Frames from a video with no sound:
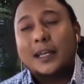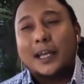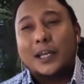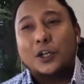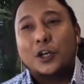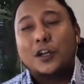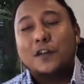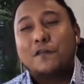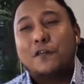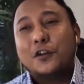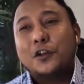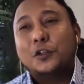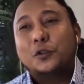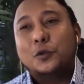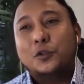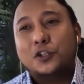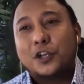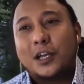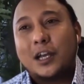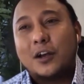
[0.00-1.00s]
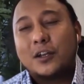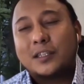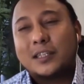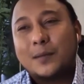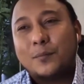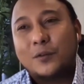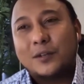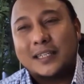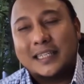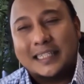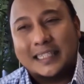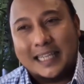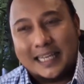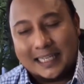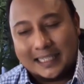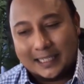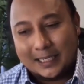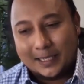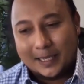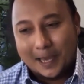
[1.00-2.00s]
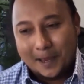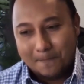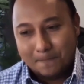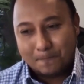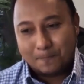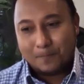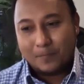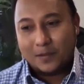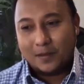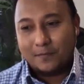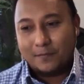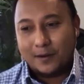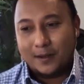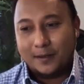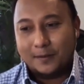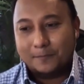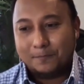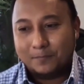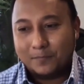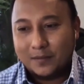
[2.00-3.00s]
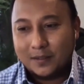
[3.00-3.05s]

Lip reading: in order for you to check out some of these things, okay? Right.